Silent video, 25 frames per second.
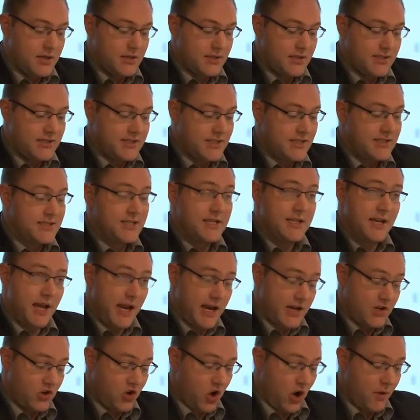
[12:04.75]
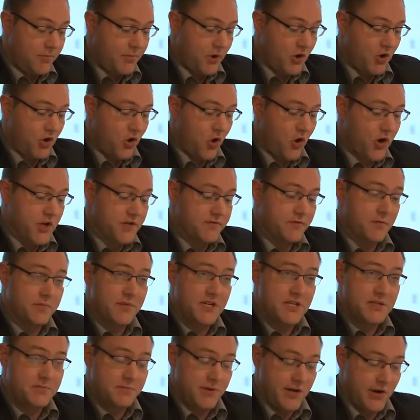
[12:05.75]
The 69 copper coins from
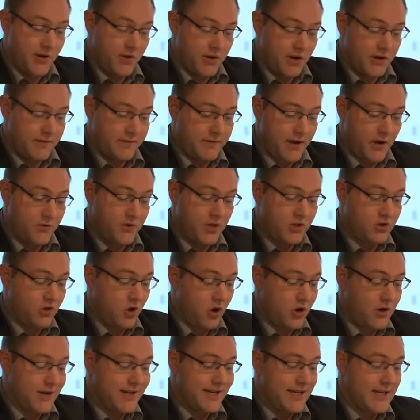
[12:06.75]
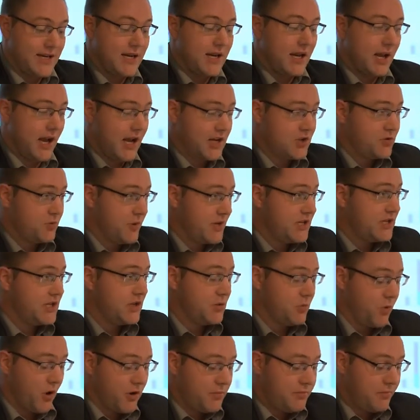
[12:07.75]
this period found at Kollekilde are
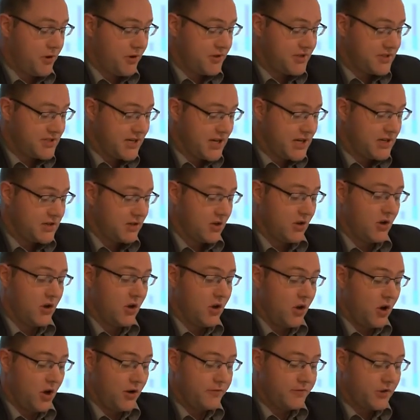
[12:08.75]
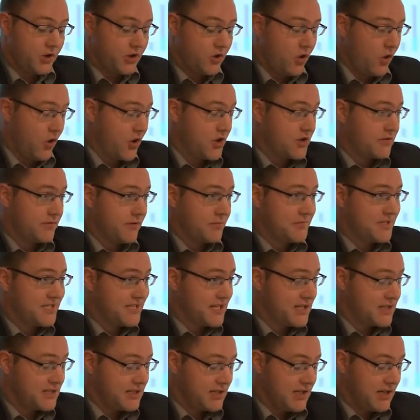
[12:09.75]
21% of the coins from
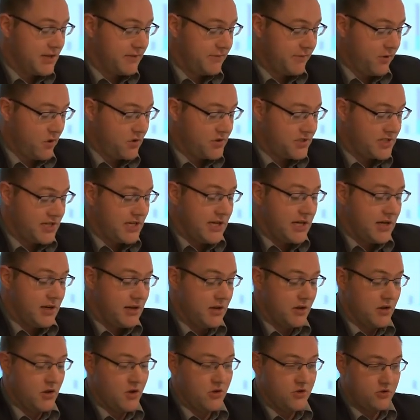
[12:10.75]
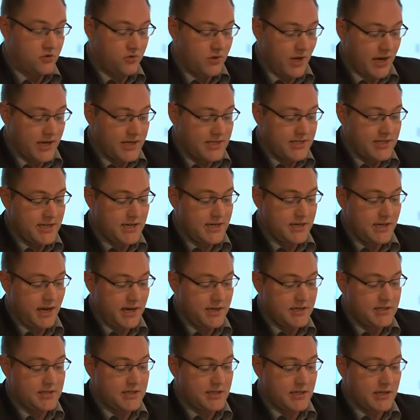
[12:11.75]
1614 to
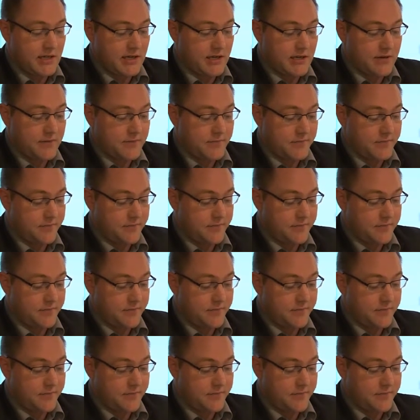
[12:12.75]
1919.